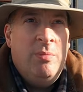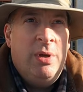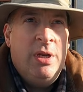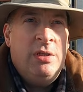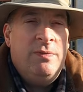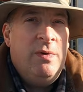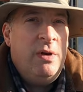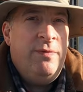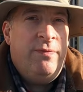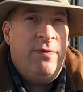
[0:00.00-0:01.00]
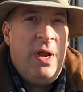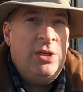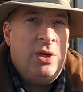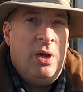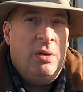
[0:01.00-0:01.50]
but it's very
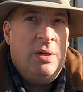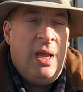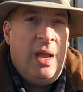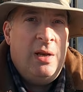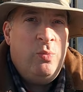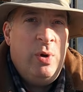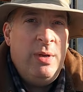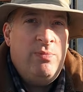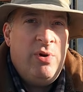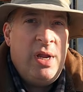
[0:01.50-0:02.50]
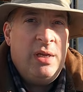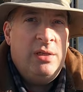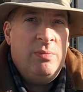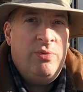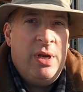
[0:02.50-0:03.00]
fragile, and when it
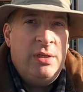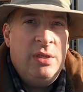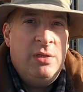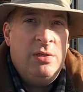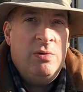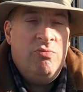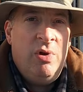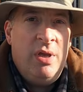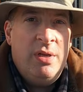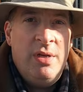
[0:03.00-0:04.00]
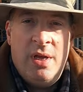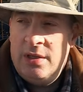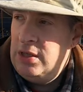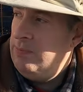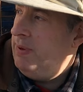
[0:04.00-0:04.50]
breaks into some rather nasty